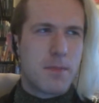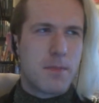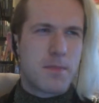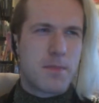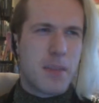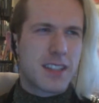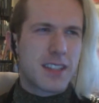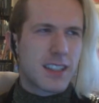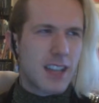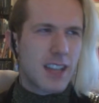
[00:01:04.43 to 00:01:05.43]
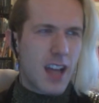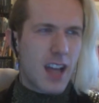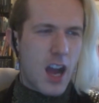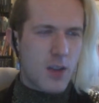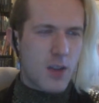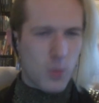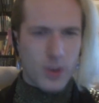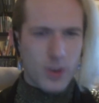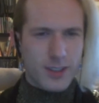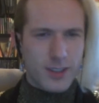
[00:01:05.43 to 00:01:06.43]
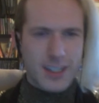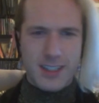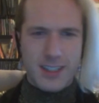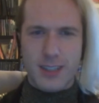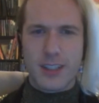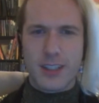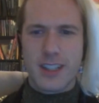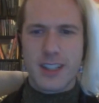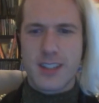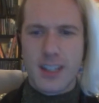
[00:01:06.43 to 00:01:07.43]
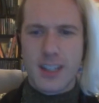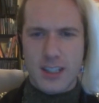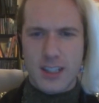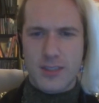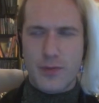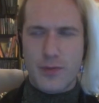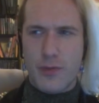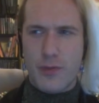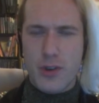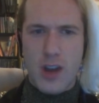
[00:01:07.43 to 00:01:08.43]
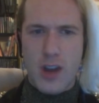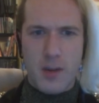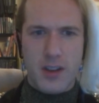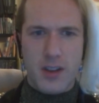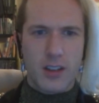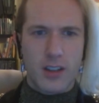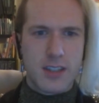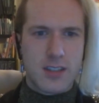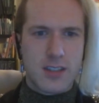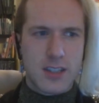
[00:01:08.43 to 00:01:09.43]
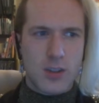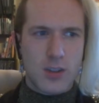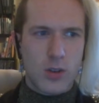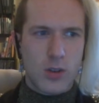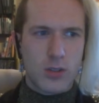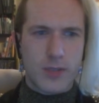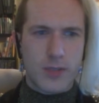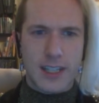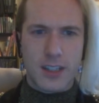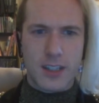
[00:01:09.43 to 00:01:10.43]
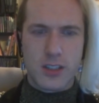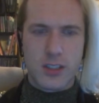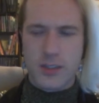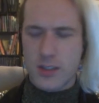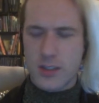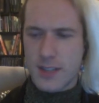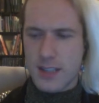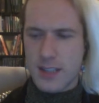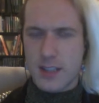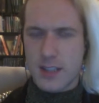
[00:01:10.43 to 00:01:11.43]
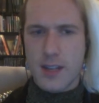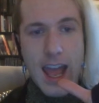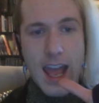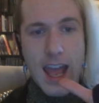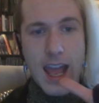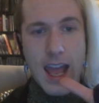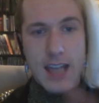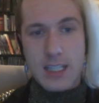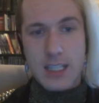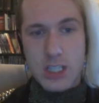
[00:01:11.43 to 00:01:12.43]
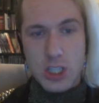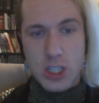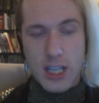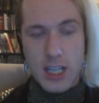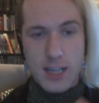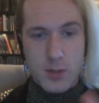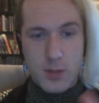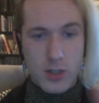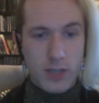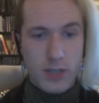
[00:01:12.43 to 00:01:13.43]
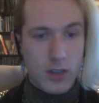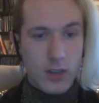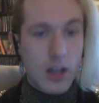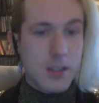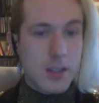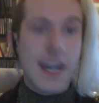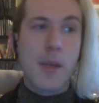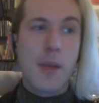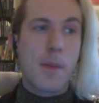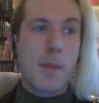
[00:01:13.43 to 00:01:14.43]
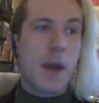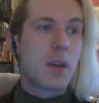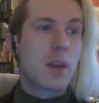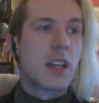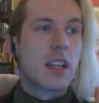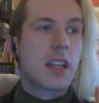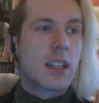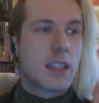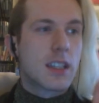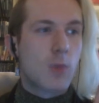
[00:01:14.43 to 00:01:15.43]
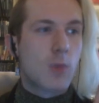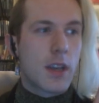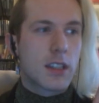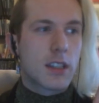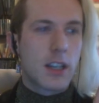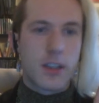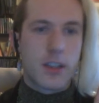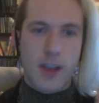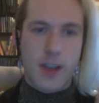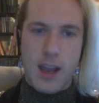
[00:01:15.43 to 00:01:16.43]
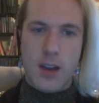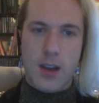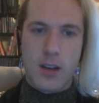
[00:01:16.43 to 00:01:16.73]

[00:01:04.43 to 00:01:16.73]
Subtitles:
amazing artwork that is included is phenomenal. It's all really good. She does fantastic stuff. And she has been talking for a long time about wanting to cut her hair